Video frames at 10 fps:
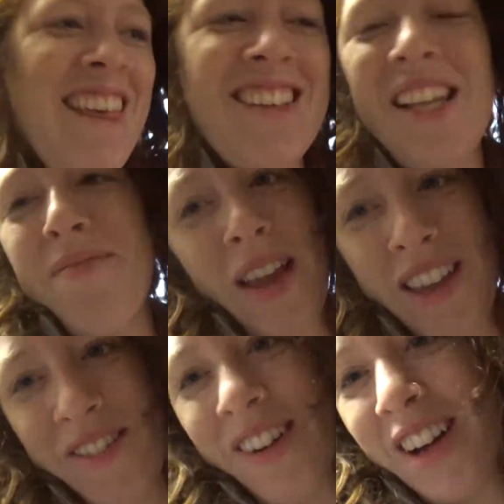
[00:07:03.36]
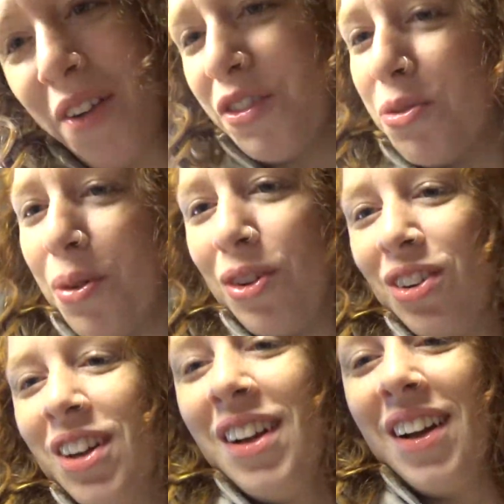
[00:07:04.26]
things that make you
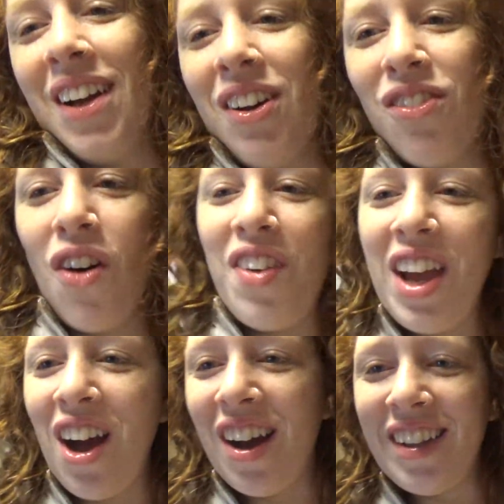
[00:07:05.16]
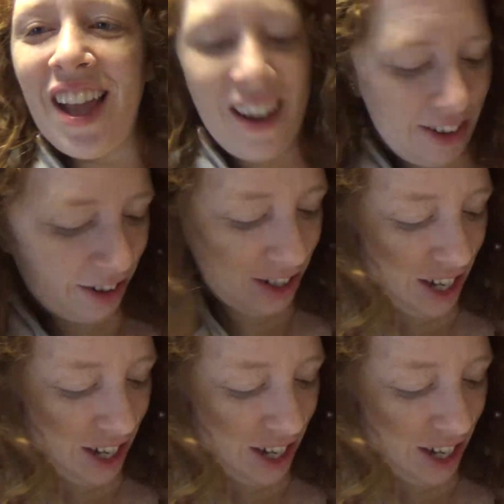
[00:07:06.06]
uncomfortable will be on that other